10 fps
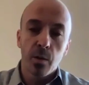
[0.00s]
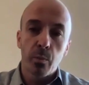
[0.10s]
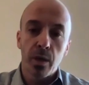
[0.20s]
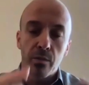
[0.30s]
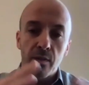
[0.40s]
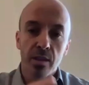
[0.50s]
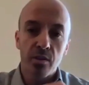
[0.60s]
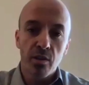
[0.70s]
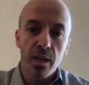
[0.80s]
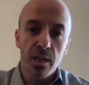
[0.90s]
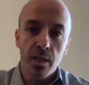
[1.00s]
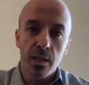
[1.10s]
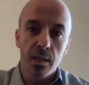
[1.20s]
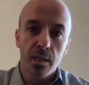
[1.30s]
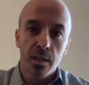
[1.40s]
But with the
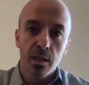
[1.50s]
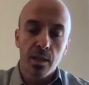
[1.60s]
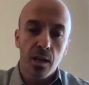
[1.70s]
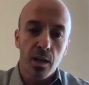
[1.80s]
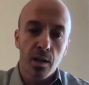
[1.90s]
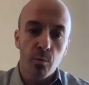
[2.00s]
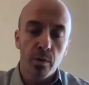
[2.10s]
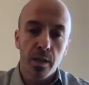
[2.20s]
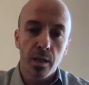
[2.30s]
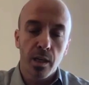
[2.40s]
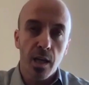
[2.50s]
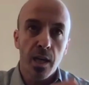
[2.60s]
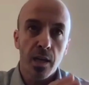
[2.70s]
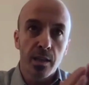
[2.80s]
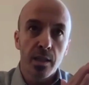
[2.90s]
trading,
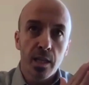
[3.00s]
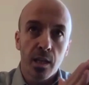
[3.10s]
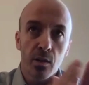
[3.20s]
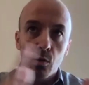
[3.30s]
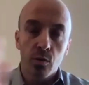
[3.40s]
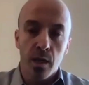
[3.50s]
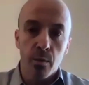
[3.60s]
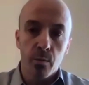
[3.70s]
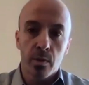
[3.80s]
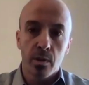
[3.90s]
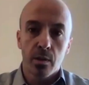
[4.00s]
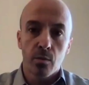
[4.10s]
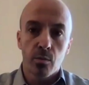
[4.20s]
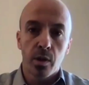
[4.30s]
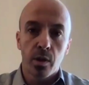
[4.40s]
in a long time,
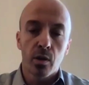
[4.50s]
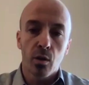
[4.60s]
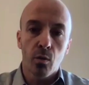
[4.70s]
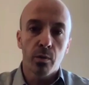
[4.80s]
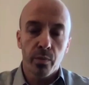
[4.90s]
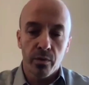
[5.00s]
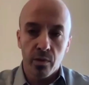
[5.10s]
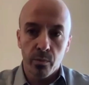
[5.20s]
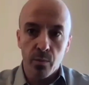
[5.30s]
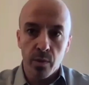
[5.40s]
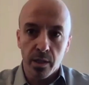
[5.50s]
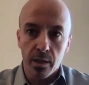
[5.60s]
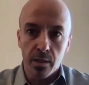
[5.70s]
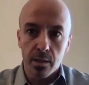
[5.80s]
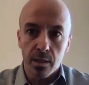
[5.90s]
we're going to overperform the market.